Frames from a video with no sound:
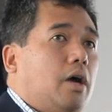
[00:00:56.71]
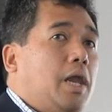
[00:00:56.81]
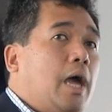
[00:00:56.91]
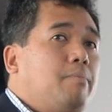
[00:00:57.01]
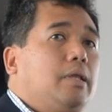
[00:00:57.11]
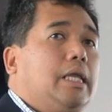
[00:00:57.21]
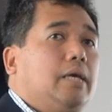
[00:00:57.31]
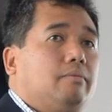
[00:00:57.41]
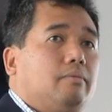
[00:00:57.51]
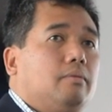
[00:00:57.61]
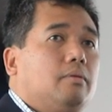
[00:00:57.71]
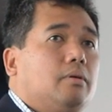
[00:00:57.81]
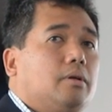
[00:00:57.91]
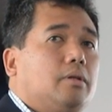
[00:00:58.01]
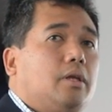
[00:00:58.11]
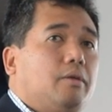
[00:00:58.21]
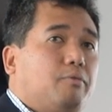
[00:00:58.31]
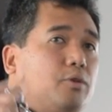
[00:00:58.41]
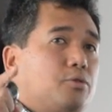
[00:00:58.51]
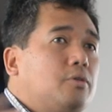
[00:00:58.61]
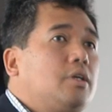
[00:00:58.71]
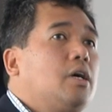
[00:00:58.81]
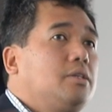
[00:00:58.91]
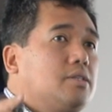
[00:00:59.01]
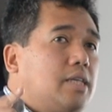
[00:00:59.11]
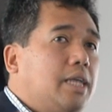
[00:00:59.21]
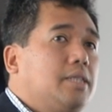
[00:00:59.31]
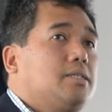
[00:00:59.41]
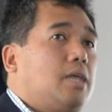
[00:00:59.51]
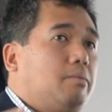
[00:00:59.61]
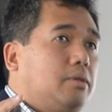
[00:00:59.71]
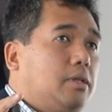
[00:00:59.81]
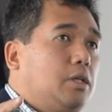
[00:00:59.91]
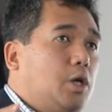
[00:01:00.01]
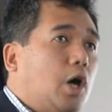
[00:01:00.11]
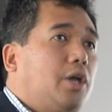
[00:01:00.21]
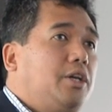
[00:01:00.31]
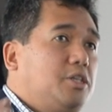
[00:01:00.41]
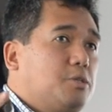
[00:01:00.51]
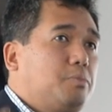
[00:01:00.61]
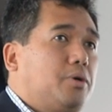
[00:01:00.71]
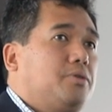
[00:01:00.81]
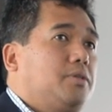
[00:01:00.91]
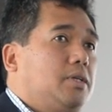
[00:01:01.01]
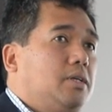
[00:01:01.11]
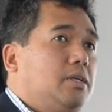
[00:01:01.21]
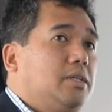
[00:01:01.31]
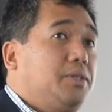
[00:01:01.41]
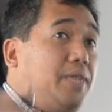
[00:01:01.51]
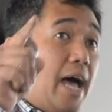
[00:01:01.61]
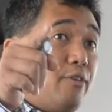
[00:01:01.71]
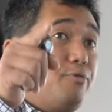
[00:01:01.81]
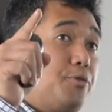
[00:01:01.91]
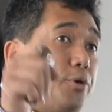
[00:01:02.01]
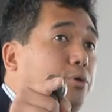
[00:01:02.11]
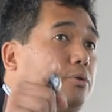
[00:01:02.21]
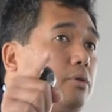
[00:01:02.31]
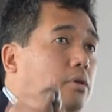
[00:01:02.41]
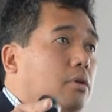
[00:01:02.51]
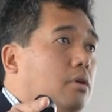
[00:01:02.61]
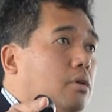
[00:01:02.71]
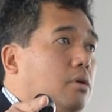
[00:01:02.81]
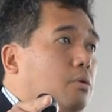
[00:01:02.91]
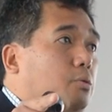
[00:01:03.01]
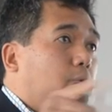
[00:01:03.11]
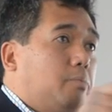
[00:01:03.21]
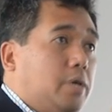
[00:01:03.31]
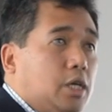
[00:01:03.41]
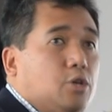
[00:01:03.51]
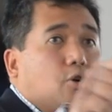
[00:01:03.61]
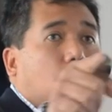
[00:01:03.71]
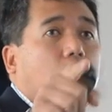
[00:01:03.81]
And I believe that if we truly understand the Sabbath and God and His mercy, that fruit will be in your